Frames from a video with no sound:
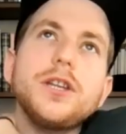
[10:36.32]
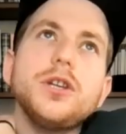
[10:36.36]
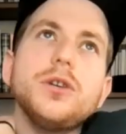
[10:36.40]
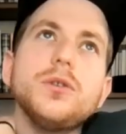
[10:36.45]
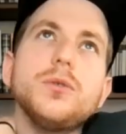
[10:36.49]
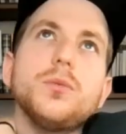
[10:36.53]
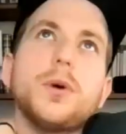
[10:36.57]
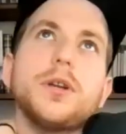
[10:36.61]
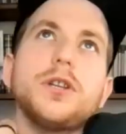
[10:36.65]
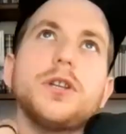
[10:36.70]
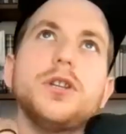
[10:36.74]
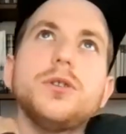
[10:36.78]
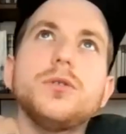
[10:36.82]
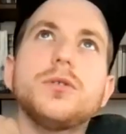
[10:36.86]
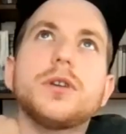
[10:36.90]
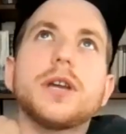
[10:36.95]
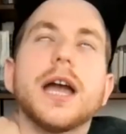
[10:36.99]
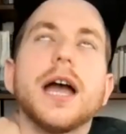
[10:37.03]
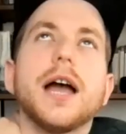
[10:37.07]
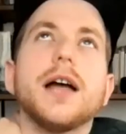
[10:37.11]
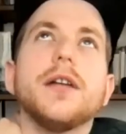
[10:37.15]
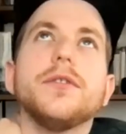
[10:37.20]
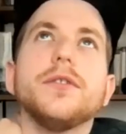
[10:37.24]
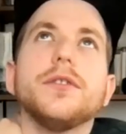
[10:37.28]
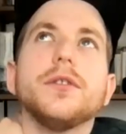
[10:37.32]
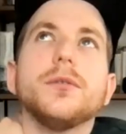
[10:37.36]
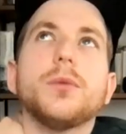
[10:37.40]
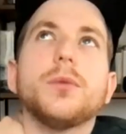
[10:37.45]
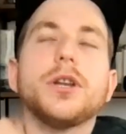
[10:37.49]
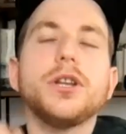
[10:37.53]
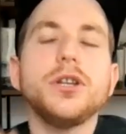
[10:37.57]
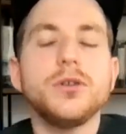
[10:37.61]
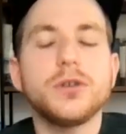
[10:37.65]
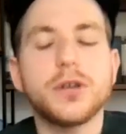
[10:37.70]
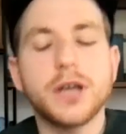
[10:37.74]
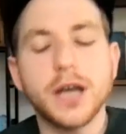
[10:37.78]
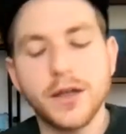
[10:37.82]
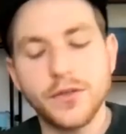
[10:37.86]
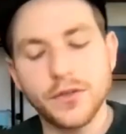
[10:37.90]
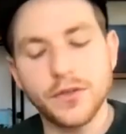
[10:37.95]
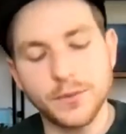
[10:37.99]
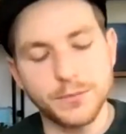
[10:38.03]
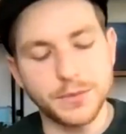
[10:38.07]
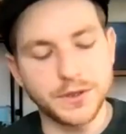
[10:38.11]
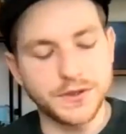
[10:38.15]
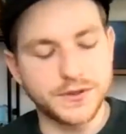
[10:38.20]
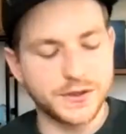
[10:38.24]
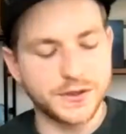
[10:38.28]
you, when you get, when you get the
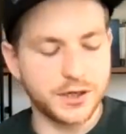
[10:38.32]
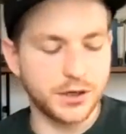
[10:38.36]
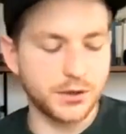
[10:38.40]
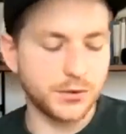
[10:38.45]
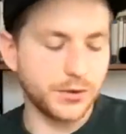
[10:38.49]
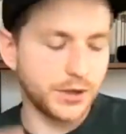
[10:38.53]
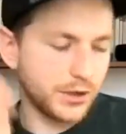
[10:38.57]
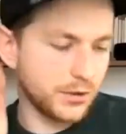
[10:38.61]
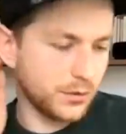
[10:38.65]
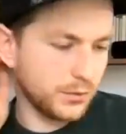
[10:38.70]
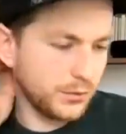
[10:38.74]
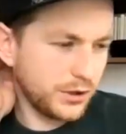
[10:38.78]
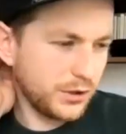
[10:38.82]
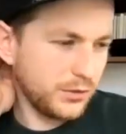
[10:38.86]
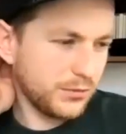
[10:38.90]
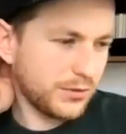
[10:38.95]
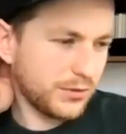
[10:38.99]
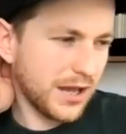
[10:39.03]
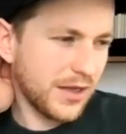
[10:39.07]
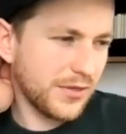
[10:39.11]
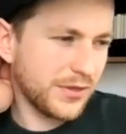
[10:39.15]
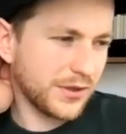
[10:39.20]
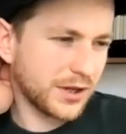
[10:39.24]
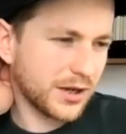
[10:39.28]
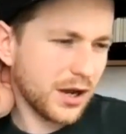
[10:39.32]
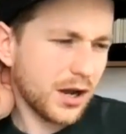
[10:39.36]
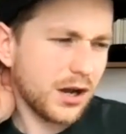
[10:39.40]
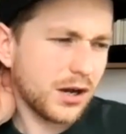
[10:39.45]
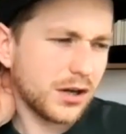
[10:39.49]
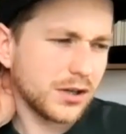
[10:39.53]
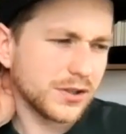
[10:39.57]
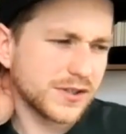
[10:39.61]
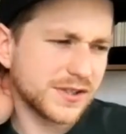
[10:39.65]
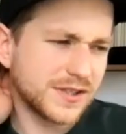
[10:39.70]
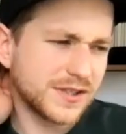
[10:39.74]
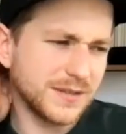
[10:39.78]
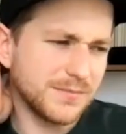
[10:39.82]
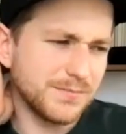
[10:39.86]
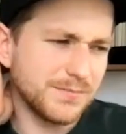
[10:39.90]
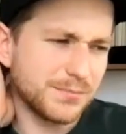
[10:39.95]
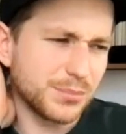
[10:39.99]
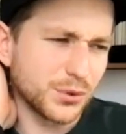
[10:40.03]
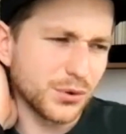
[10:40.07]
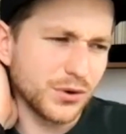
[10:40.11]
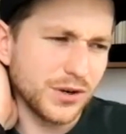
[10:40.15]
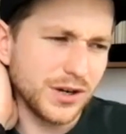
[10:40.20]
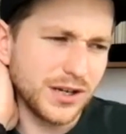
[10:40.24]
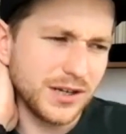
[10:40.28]
material, you get the casting
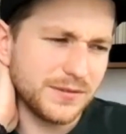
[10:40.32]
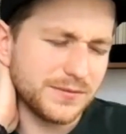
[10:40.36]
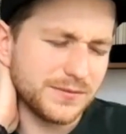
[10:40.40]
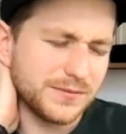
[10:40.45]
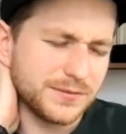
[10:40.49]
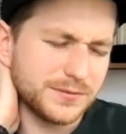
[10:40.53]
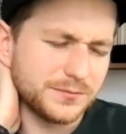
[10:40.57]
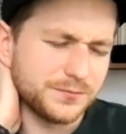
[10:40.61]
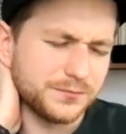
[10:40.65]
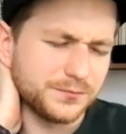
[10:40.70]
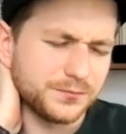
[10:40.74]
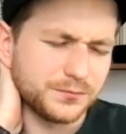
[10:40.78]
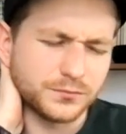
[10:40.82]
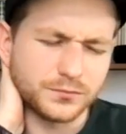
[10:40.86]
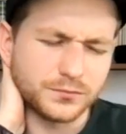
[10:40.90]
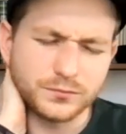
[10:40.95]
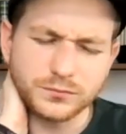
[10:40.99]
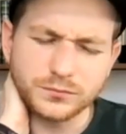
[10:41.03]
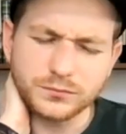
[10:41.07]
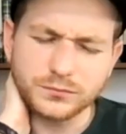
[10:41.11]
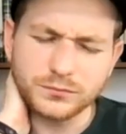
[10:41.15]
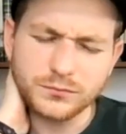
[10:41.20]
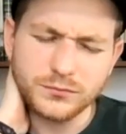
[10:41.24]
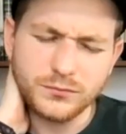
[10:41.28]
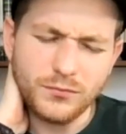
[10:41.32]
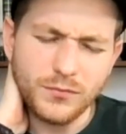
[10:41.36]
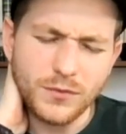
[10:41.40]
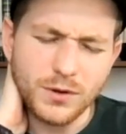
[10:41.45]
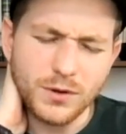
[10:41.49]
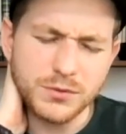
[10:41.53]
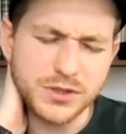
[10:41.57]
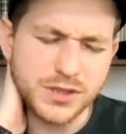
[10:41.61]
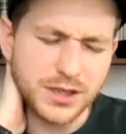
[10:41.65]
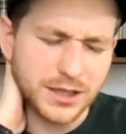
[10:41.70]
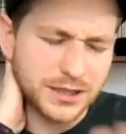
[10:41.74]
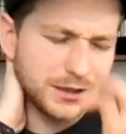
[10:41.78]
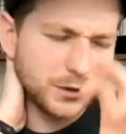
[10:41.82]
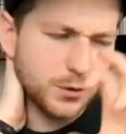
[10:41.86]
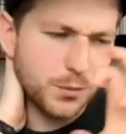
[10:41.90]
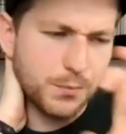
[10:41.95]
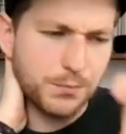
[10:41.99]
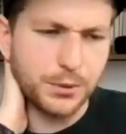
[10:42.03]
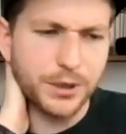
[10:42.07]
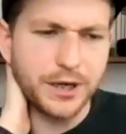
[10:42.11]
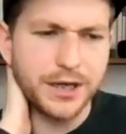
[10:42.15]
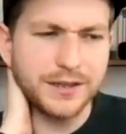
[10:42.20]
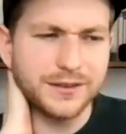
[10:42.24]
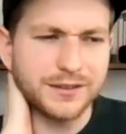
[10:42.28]
brief like a little
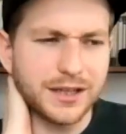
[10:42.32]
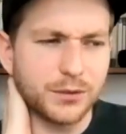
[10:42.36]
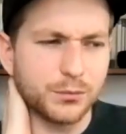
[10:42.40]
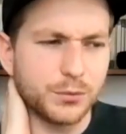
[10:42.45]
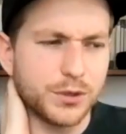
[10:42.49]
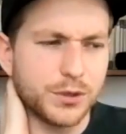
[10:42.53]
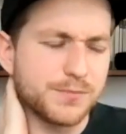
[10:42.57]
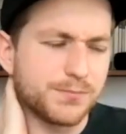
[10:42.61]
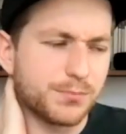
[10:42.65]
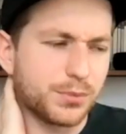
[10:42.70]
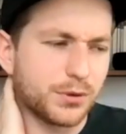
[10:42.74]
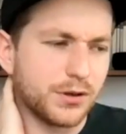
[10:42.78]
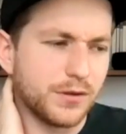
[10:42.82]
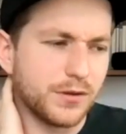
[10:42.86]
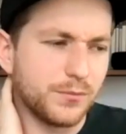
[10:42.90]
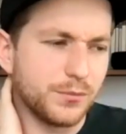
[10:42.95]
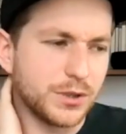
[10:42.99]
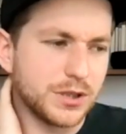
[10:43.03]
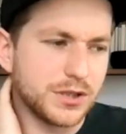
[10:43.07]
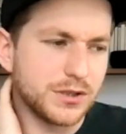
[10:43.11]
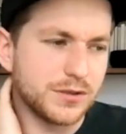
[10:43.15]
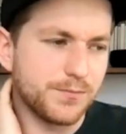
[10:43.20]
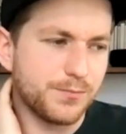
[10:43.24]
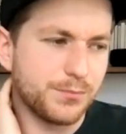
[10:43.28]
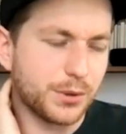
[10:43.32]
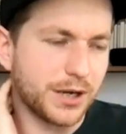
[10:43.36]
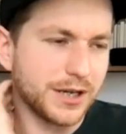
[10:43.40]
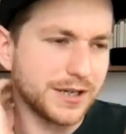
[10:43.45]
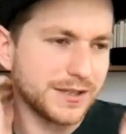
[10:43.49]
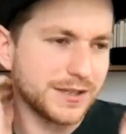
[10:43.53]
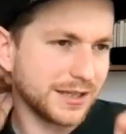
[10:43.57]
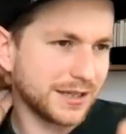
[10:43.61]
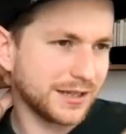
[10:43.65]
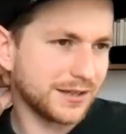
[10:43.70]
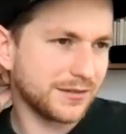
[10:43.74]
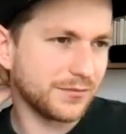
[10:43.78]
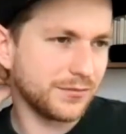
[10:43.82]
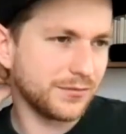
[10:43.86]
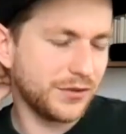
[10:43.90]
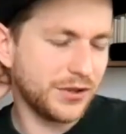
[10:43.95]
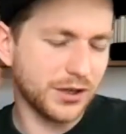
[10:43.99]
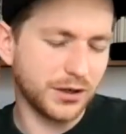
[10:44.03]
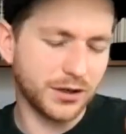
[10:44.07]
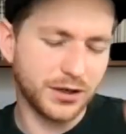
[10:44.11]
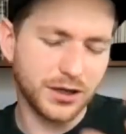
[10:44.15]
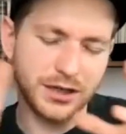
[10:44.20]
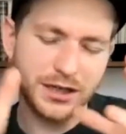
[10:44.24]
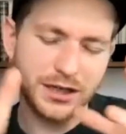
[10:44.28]
breakdown, which which breaks the you know
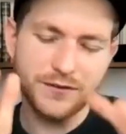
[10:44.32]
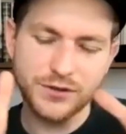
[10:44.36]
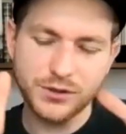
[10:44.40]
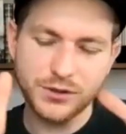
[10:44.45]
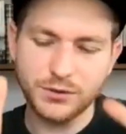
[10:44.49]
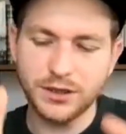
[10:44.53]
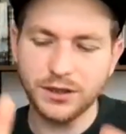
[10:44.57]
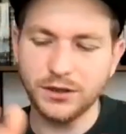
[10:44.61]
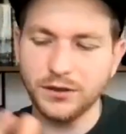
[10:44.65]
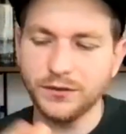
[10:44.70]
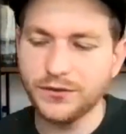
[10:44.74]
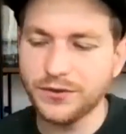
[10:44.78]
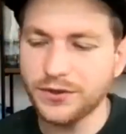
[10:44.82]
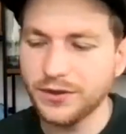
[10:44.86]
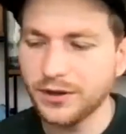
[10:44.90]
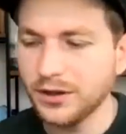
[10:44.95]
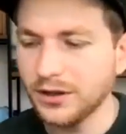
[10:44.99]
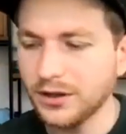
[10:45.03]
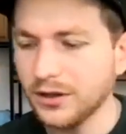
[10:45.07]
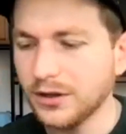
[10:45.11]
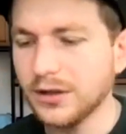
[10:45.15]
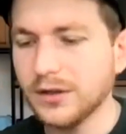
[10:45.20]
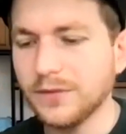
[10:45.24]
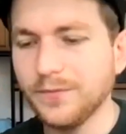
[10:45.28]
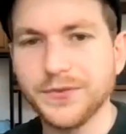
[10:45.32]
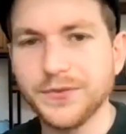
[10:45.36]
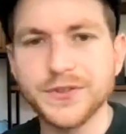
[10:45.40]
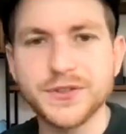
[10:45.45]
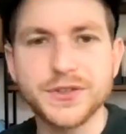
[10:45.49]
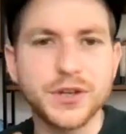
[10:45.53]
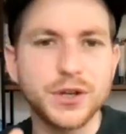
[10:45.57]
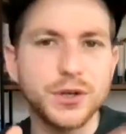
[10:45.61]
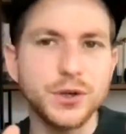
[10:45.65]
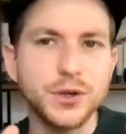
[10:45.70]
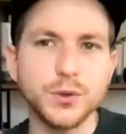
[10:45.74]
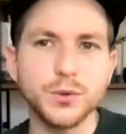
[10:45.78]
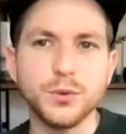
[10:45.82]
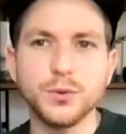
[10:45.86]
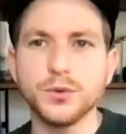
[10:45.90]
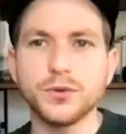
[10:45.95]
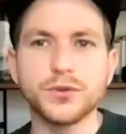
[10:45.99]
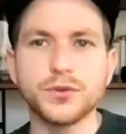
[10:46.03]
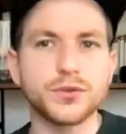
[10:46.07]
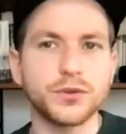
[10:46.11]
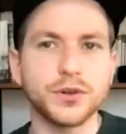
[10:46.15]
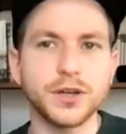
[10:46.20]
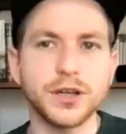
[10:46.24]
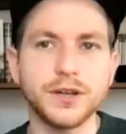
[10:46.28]
kind of gives you a little two,
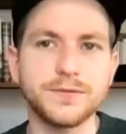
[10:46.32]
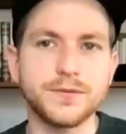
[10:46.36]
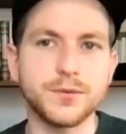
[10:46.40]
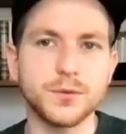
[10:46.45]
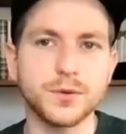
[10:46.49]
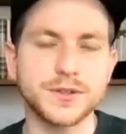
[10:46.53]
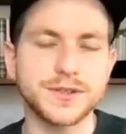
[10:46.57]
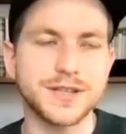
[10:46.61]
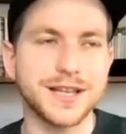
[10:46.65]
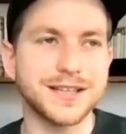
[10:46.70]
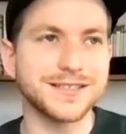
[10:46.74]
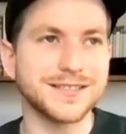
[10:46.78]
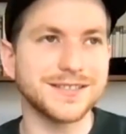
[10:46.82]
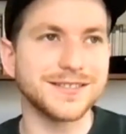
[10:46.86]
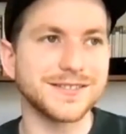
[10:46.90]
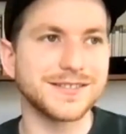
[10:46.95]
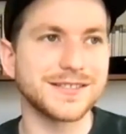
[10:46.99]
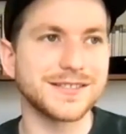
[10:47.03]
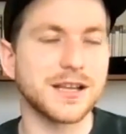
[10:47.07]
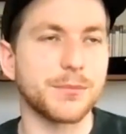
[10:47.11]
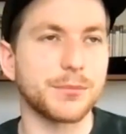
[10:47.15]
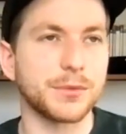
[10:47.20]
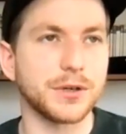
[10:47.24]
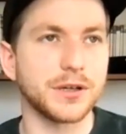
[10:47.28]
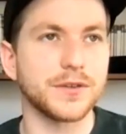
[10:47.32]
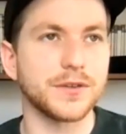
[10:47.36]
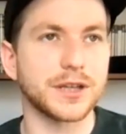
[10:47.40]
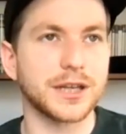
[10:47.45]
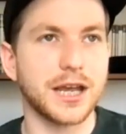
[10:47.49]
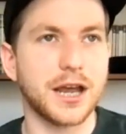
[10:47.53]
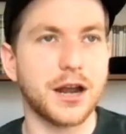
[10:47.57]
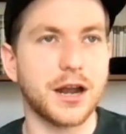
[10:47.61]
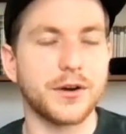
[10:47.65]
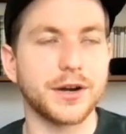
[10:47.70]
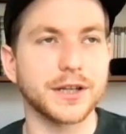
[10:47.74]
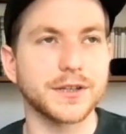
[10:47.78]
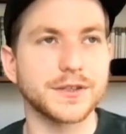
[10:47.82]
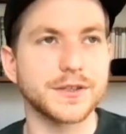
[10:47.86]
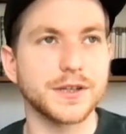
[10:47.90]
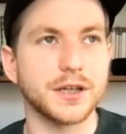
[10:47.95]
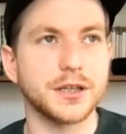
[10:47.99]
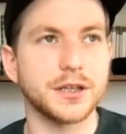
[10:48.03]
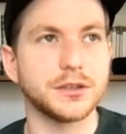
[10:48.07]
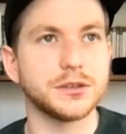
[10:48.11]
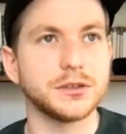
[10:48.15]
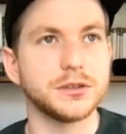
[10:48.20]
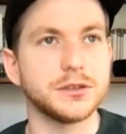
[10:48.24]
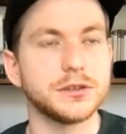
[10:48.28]
three, four sentence summary of the character.
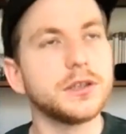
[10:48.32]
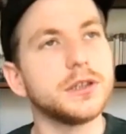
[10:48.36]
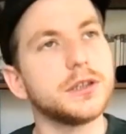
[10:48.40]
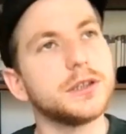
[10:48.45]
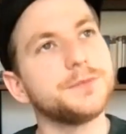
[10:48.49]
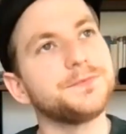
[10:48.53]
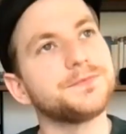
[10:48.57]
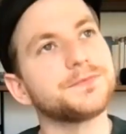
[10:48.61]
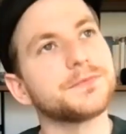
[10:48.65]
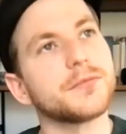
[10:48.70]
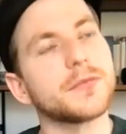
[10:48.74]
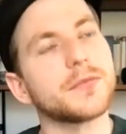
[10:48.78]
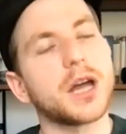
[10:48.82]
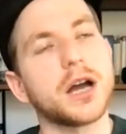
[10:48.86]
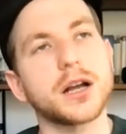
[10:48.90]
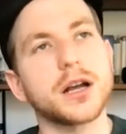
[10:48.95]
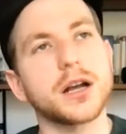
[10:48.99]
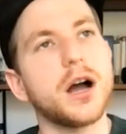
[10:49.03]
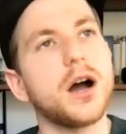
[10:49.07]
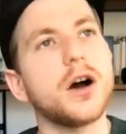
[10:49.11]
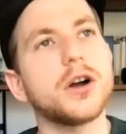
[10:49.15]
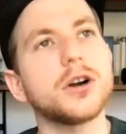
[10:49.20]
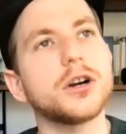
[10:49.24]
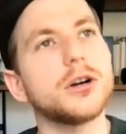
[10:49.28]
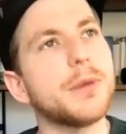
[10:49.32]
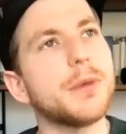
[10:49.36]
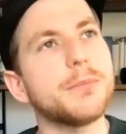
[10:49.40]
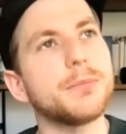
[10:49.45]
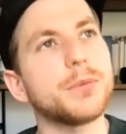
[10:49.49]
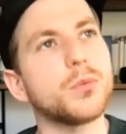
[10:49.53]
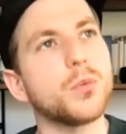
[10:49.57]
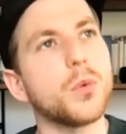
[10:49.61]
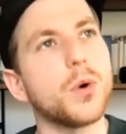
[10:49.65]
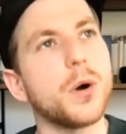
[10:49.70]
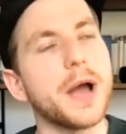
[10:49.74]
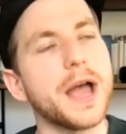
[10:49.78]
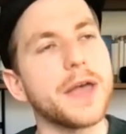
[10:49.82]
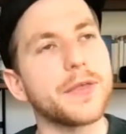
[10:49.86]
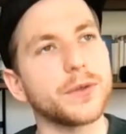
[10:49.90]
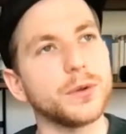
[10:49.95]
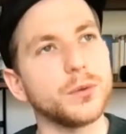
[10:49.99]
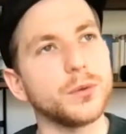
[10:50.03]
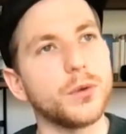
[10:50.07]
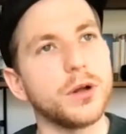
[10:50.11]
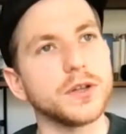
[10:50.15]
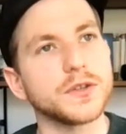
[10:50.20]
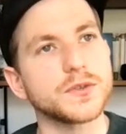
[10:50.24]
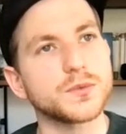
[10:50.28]
Yeah. I can't remember what Ethel
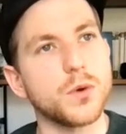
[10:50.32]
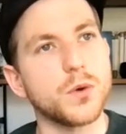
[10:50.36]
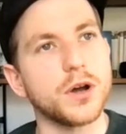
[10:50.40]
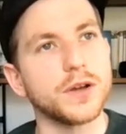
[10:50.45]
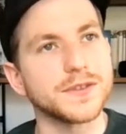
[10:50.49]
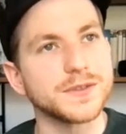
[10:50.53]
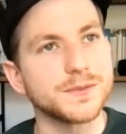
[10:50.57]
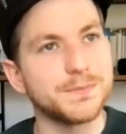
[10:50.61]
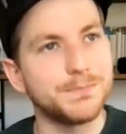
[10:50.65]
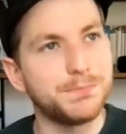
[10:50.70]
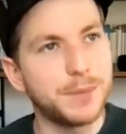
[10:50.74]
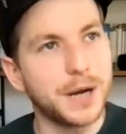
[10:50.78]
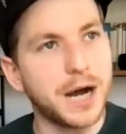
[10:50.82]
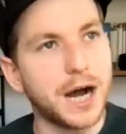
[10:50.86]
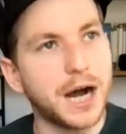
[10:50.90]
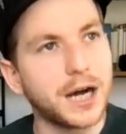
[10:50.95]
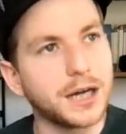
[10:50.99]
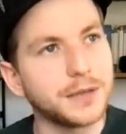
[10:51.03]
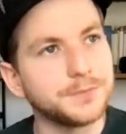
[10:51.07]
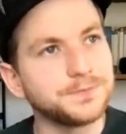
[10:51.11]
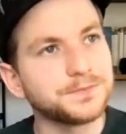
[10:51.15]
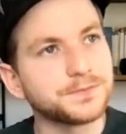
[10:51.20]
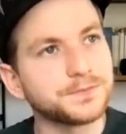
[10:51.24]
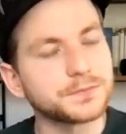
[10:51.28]
Æthelwold's was, but